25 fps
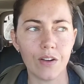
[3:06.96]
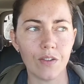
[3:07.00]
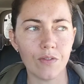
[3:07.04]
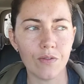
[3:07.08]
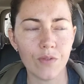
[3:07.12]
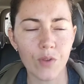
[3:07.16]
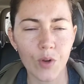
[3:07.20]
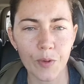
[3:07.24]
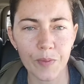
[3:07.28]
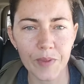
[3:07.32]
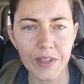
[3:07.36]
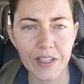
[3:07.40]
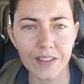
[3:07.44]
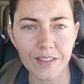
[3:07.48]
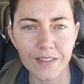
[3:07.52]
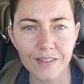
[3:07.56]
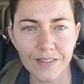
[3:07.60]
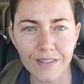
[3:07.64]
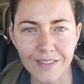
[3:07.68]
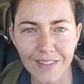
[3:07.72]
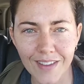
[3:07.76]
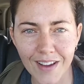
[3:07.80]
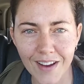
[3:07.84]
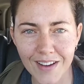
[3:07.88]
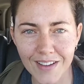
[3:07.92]
forming
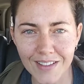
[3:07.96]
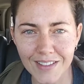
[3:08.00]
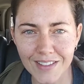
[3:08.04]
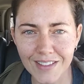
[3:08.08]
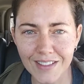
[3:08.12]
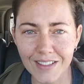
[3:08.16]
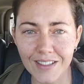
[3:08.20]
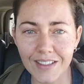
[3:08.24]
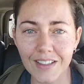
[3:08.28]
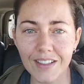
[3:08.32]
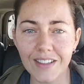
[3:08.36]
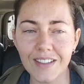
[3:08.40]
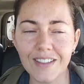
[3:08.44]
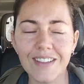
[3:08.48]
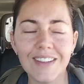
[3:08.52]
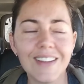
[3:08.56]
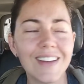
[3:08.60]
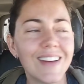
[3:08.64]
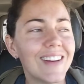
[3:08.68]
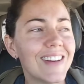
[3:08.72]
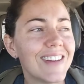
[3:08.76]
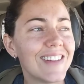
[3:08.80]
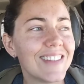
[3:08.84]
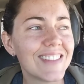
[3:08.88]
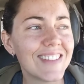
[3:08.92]
thoughts and
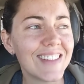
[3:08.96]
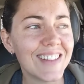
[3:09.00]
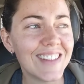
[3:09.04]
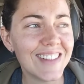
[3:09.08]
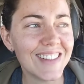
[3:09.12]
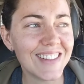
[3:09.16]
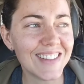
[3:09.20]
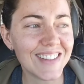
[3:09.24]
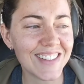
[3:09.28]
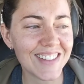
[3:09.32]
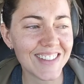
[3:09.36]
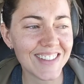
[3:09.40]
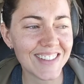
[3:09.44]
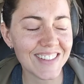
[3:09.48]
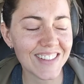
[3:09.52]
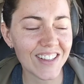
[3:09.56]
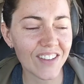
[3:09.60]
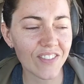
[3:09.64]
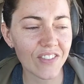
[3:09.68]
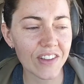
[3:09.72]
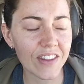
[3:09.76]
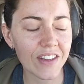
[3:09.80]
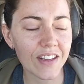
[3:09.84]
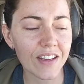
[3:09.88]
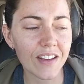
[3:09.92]
sentences and
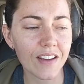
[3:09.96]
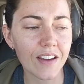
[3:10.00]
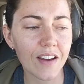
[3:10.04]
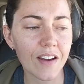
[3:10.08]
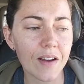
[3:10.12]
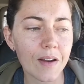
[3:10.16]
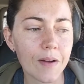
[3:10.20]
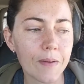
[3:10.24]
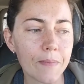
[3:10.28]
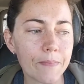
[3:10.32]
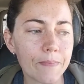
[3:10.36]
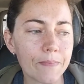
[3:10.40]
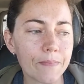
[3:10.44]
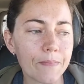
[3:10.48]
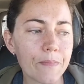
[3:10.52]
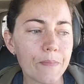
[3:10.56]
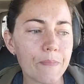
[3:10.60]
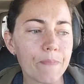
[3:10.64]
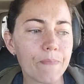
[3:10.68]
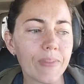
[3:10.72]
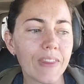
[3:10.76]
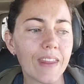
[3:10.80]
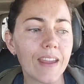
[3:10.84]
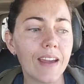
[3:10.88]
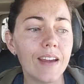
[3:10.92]
everything.
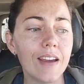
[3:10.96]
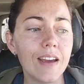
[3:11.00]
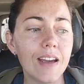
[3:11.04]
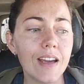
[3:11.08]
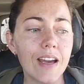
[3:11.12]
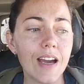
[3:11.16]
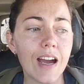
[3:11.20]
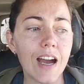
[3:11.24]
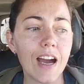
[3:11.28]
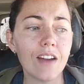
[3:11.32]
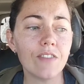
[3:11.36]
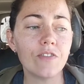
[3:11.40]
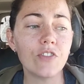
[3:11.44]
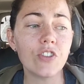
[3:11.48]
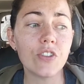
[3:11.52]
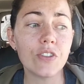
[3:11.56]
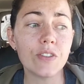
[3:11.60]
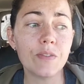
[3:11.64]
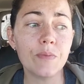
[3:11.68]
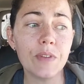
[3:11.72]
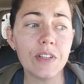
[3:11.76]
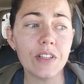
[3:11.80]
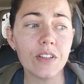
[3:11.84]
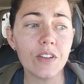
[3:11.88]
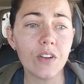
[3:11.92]
I've
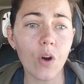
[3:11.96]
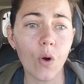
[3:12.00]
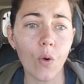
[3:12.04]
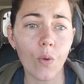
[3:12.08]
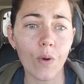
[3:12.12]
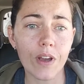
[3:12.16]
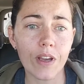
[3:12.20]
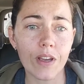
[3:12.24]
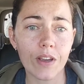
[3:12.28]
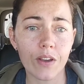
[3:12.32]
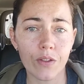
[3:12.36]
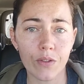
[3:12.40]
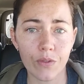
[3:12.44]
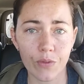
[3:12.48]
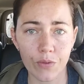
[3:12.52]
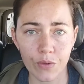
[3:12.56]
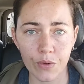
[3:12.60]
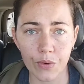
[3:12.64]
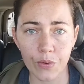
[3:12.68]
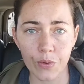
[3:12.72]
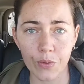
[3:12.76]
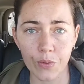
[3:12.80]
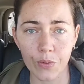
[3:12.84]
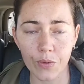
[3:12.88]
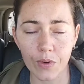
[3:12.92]
just been going
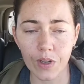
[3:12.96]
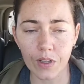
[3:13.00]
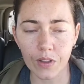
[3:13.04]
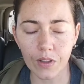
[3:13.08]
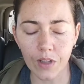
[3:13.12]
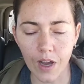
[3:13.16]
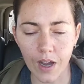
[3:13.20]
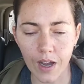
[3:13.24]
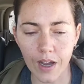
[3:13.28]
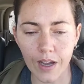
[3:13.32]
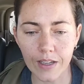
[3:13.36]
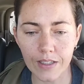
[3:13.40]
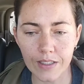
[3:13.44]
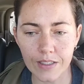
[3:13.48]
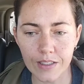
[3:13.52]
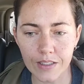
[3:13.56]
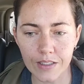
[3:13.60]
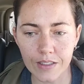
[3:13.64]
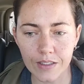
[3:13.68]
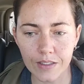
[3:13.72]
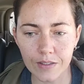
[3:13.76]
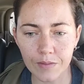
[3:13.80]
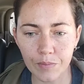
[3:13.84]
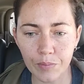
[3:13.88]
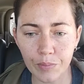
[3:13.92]
through a lot
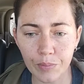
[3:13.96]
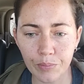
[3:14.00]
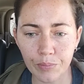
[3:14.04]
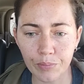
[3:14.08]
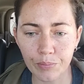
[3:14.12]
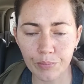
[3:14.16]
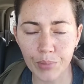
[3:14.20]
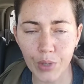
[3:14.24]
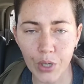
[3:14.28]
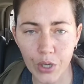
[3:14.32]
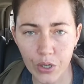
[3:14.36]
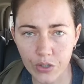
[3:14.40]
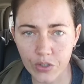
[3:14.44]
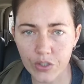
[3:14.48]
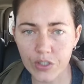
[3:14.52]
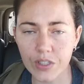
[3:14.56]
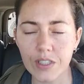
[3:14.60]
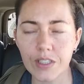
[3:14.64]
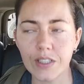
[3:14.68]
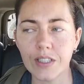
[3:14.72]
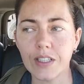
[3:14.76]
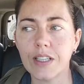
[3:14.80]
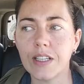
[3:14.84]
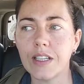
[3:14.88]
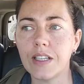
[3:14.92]

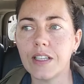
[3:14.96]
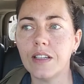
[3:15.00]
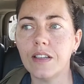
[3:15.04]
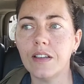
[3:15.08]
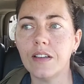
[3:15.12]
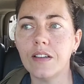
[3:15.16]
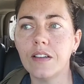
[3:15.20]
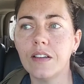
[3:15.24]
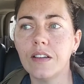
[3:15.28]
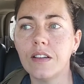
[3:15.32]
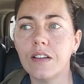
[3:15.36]
personally,